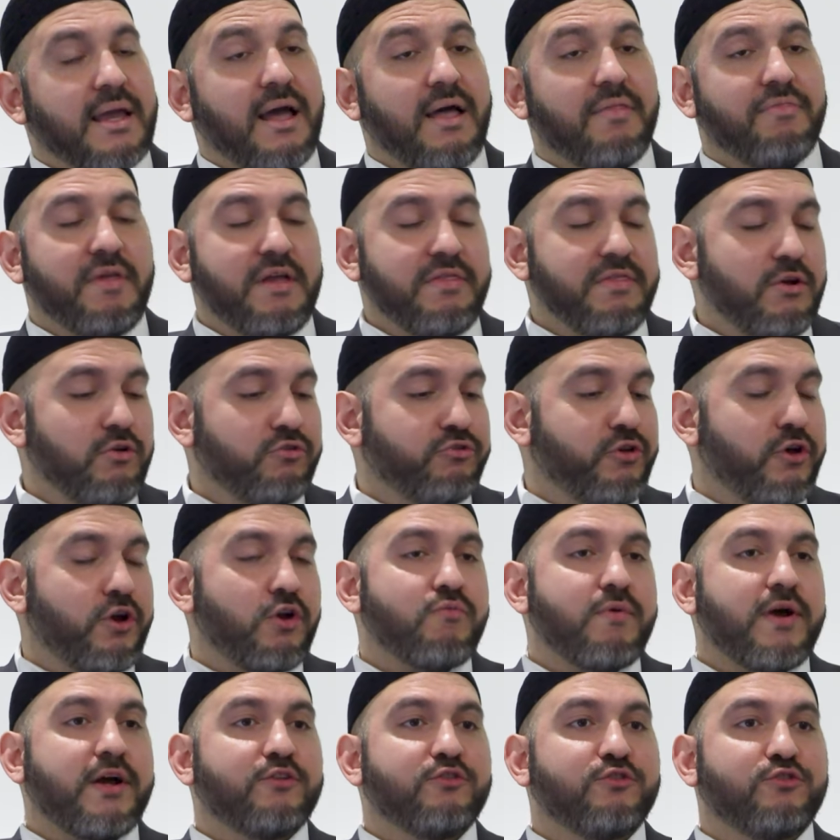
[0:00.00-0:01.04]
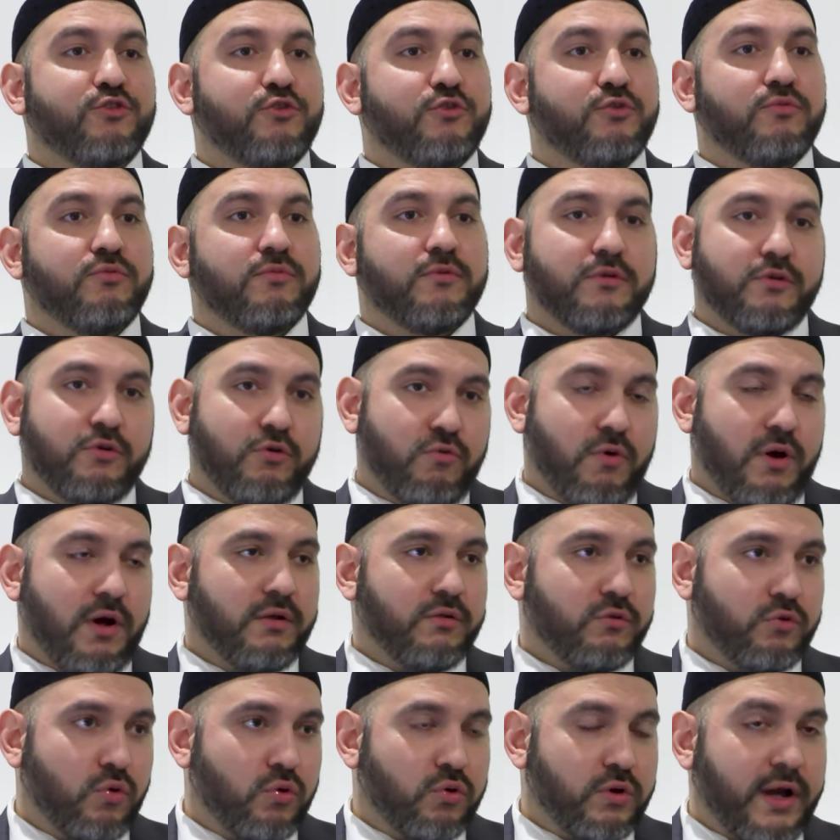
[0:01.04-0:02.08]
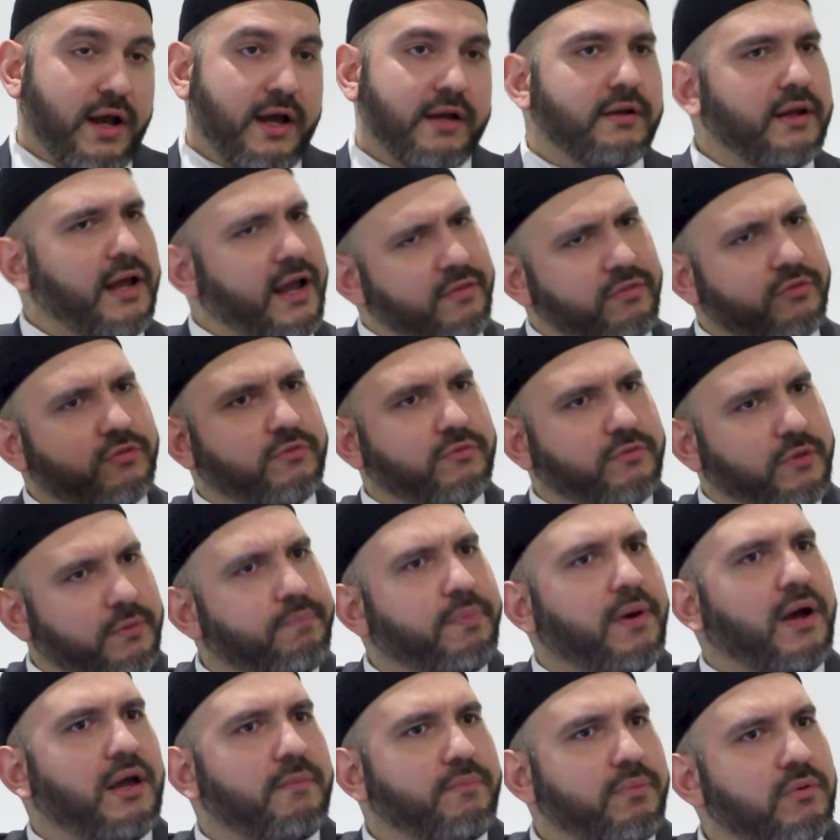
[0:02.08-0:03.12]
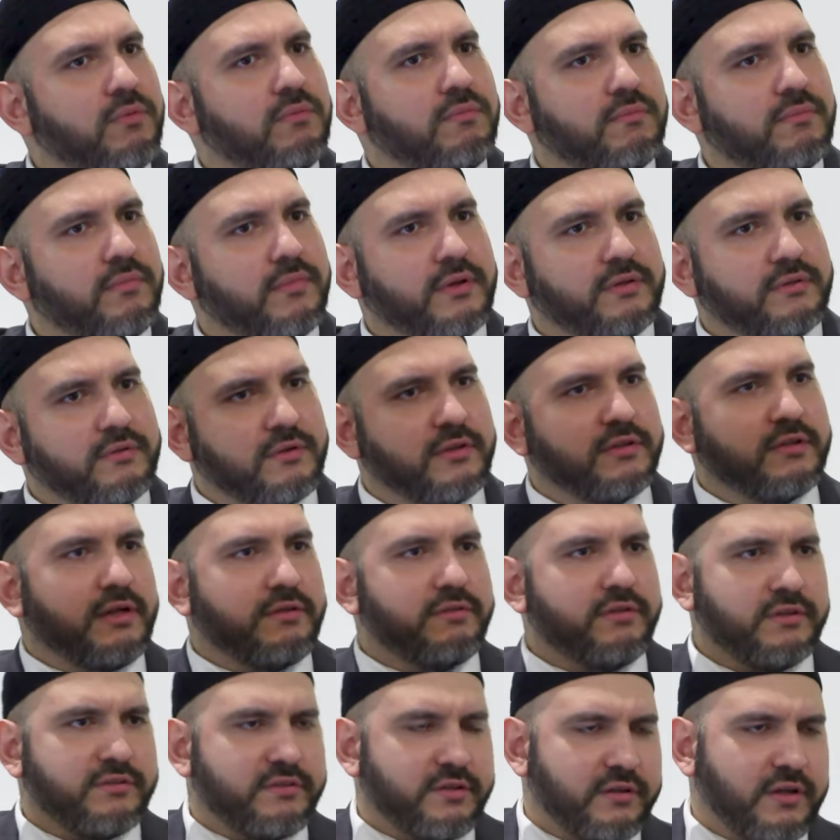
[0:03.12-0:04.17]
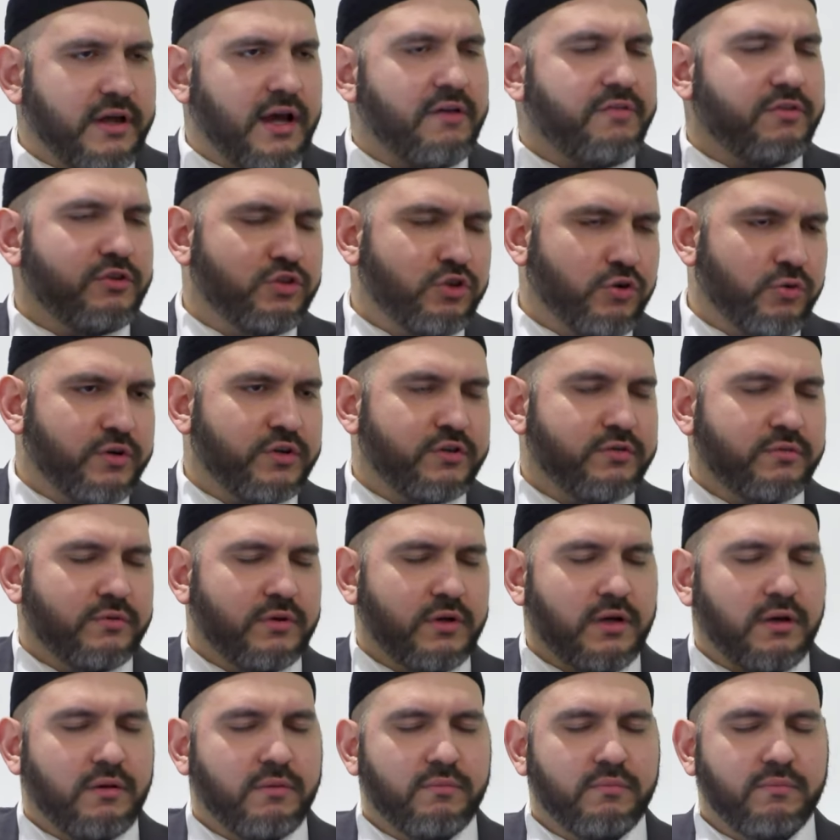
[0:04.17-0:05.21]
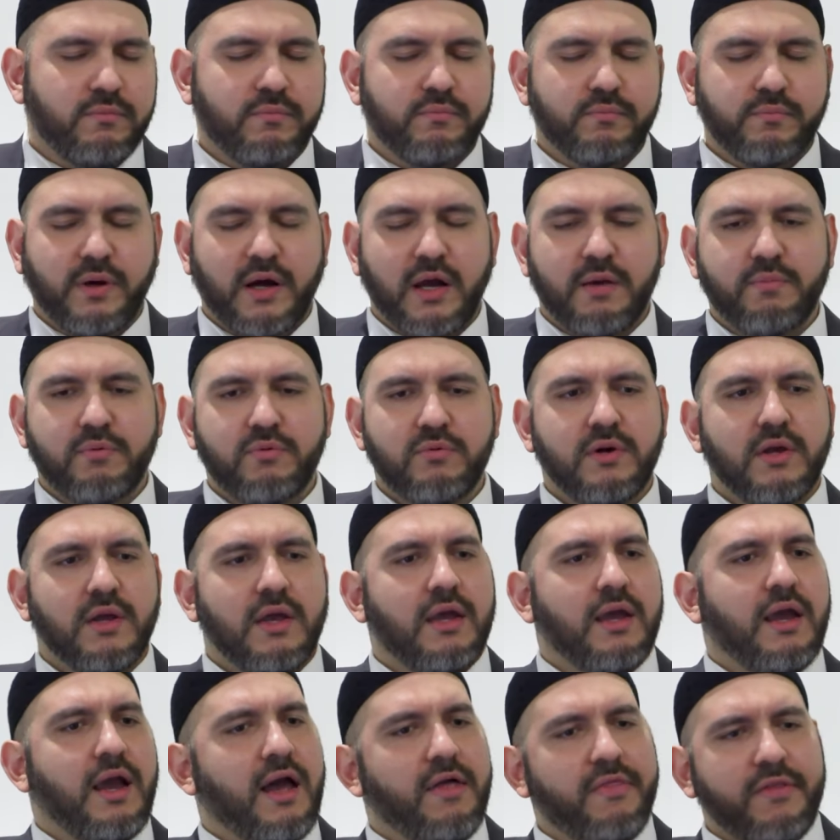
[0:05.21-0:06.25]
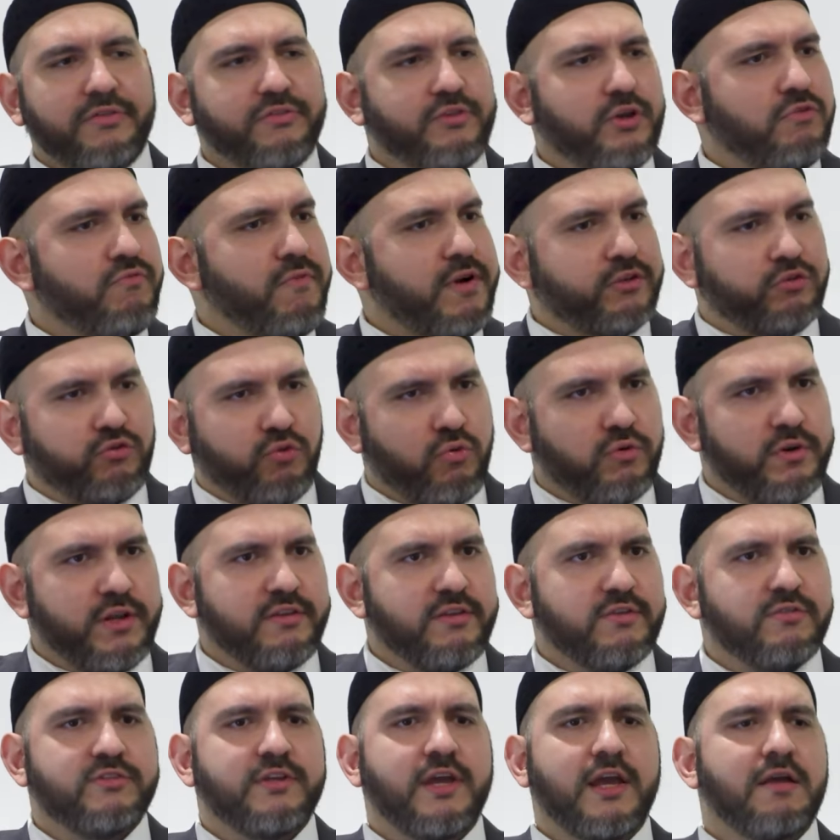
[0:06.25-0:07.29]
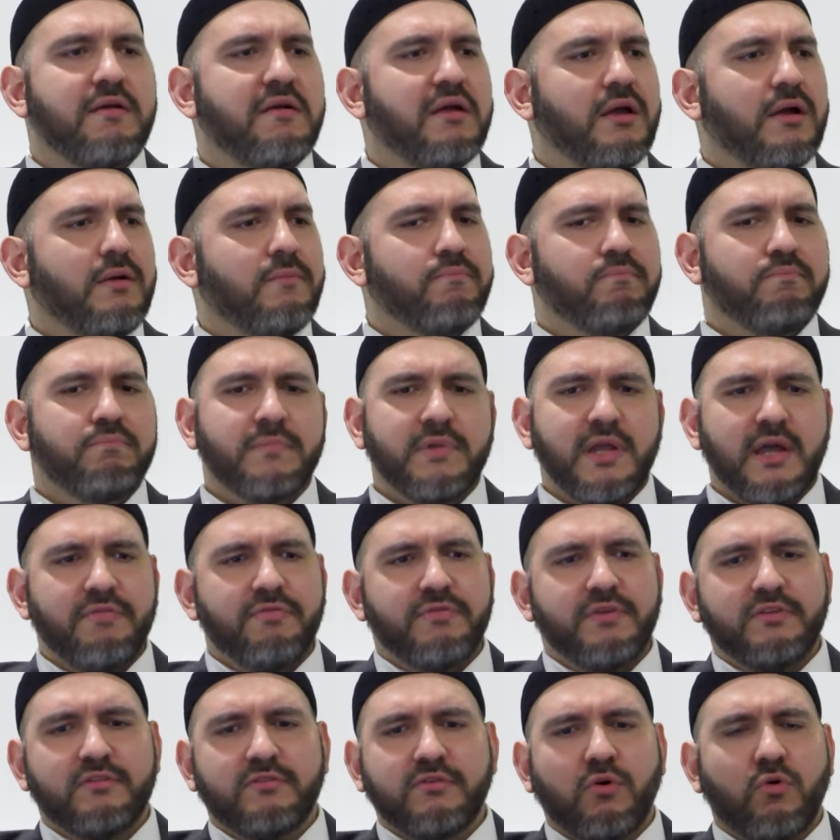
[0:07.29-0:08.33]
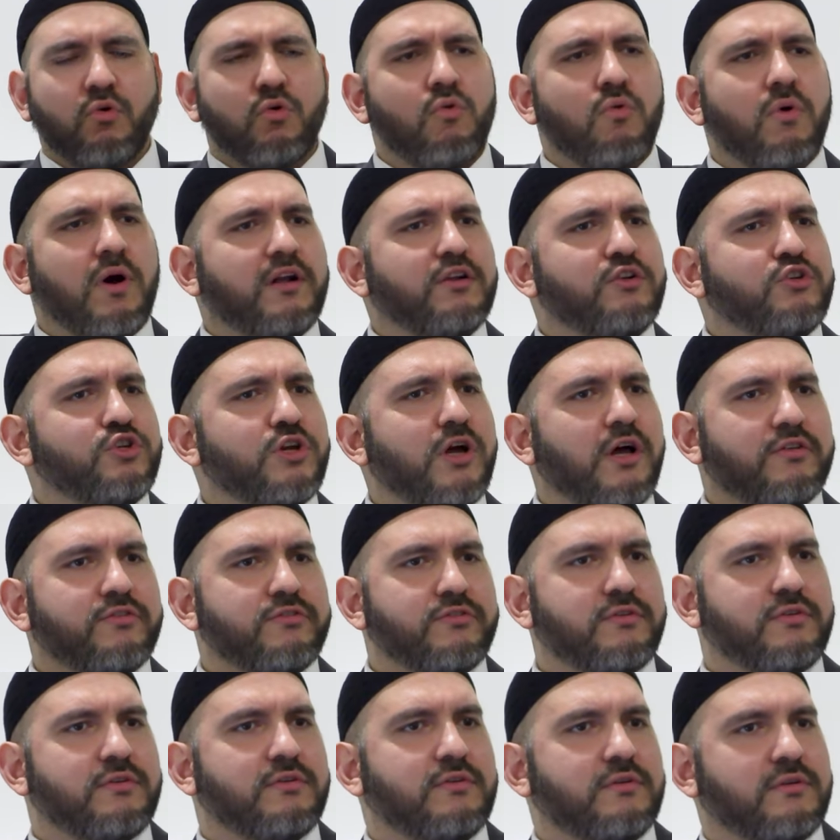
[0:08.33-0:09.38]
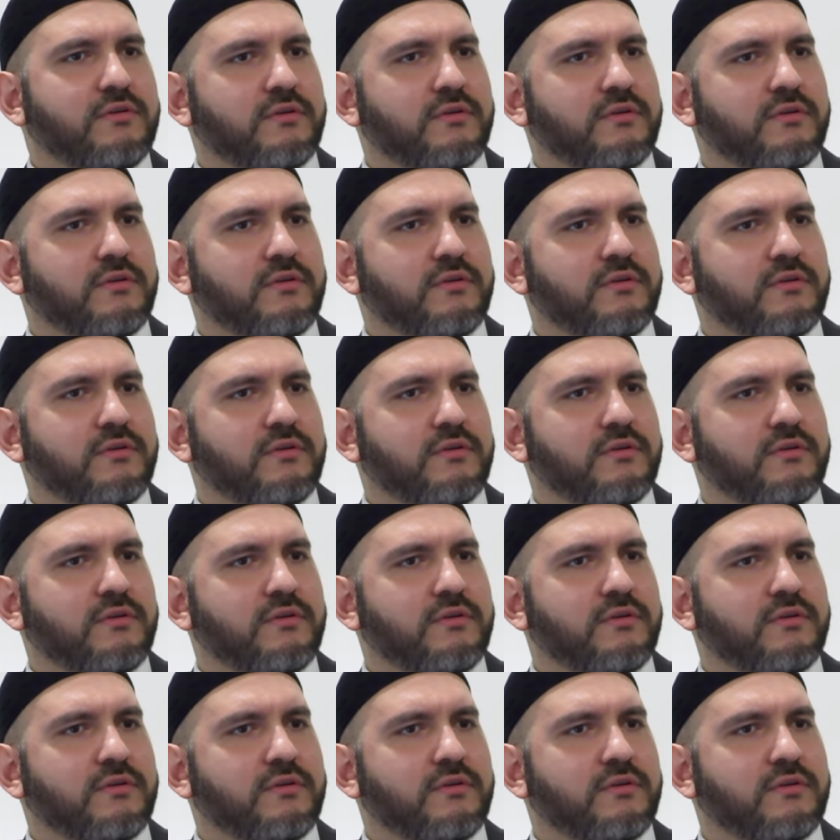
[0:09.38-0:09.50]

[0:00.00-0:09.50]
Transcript: And then they'll turn around to Quran, the Quran and the Bible, and the Tanakh, the Jewish um, Bible, and they turn around to all these and say, yeah, these are all unjust.